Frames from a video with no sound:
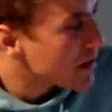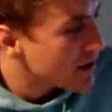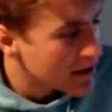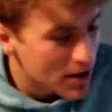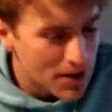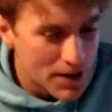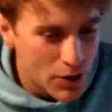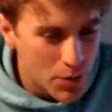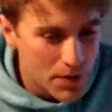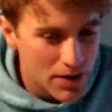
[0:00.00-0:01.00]
they can
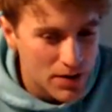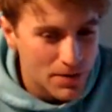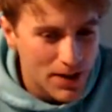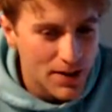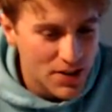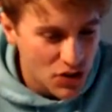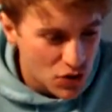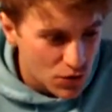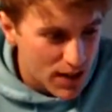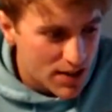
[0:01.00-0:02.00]
already open under very
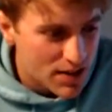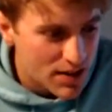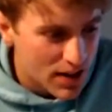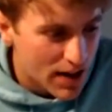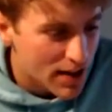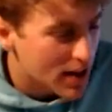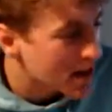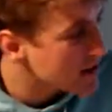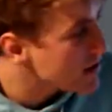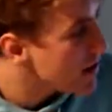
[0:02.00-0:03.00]
strict
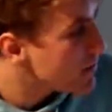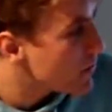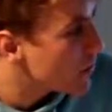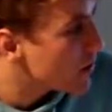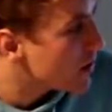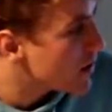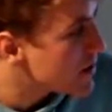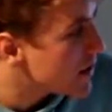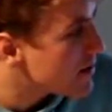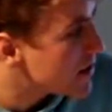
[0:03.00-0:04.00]
guidelines for
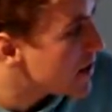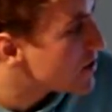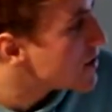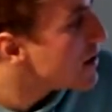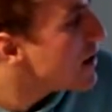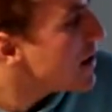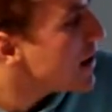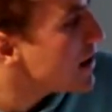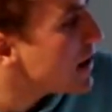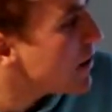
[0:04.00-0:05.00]
sanitation.
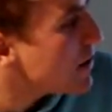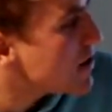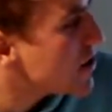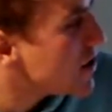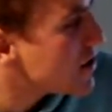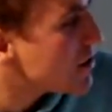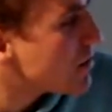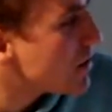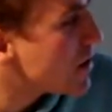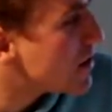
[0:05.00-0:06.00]
And now they changed the word,